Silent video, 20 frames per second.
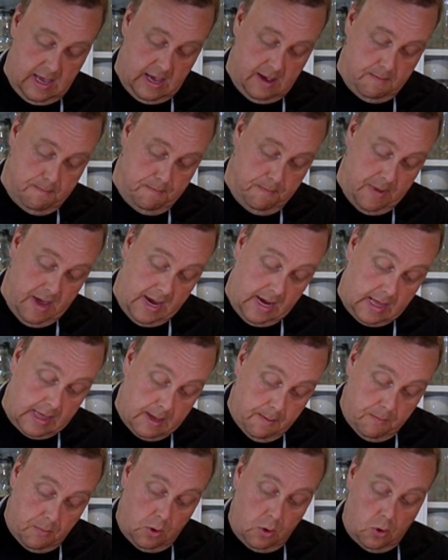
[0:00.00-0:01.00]
make
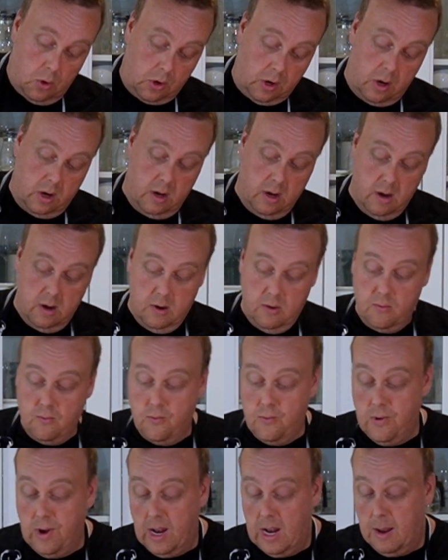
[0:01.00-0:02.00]
them look
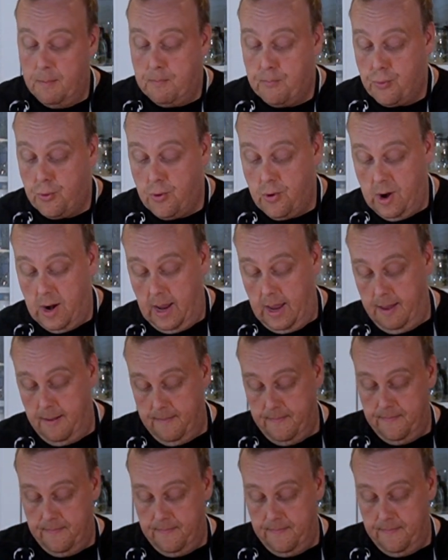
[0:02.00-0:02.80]
really pretty.